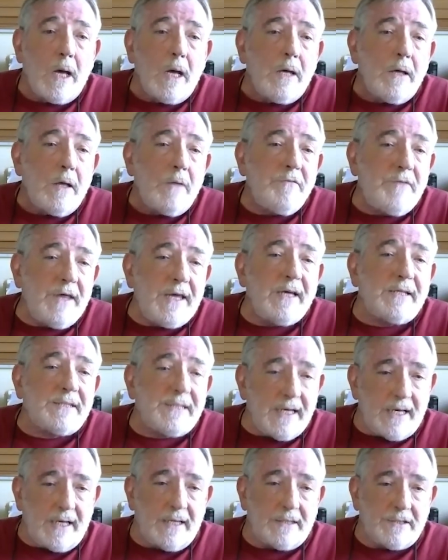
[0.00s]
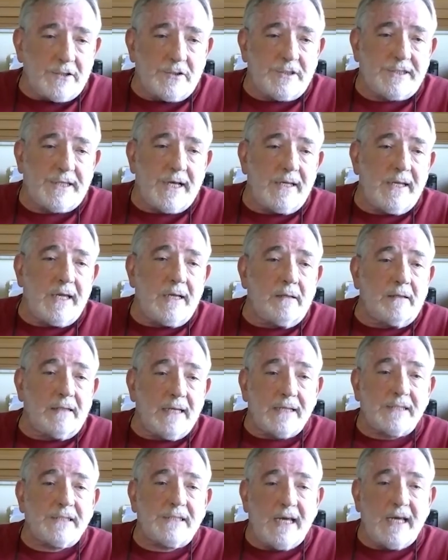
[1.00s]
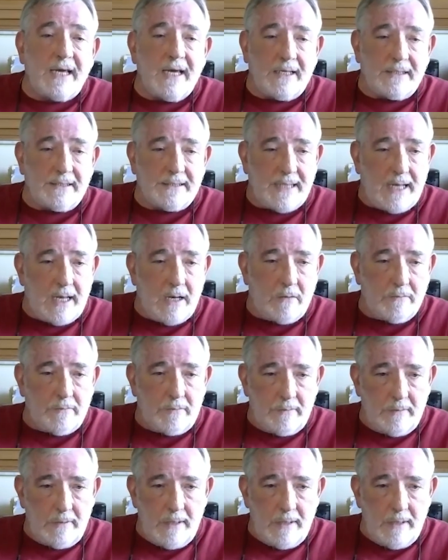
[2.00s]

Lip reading: these ants are sending less ants out